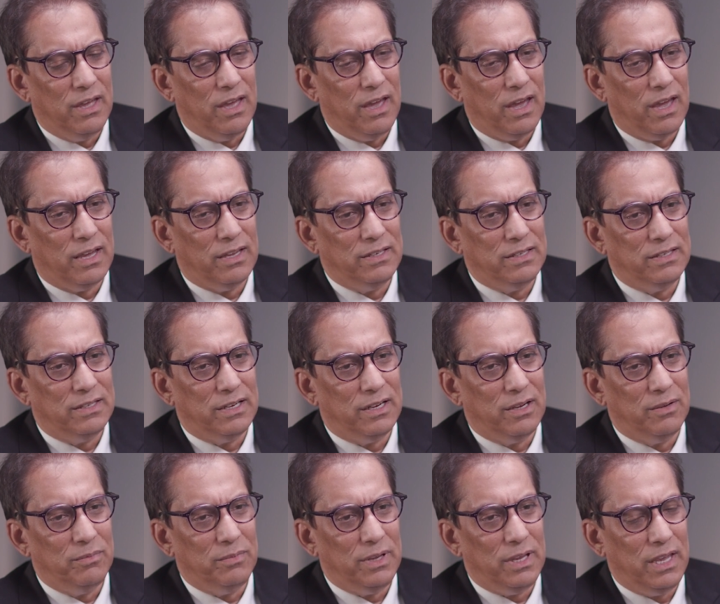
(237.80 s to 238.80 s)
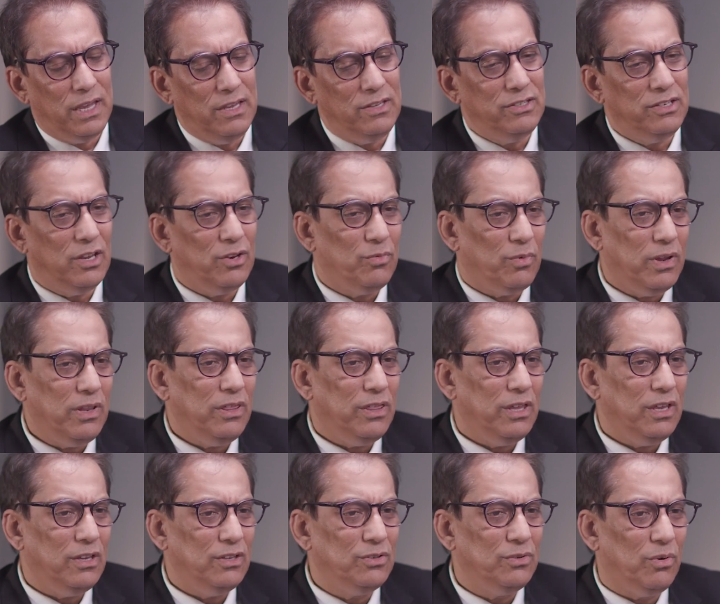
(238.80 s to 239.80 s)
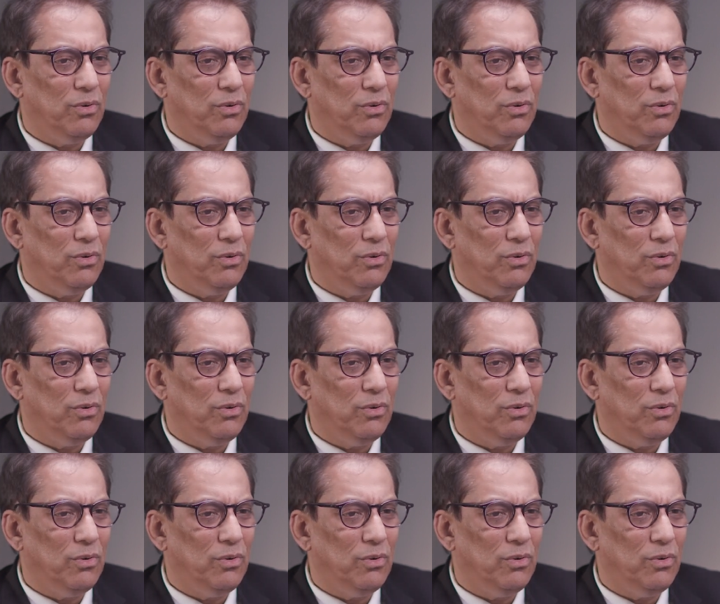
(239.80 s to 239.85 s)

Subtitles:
And he said one thing to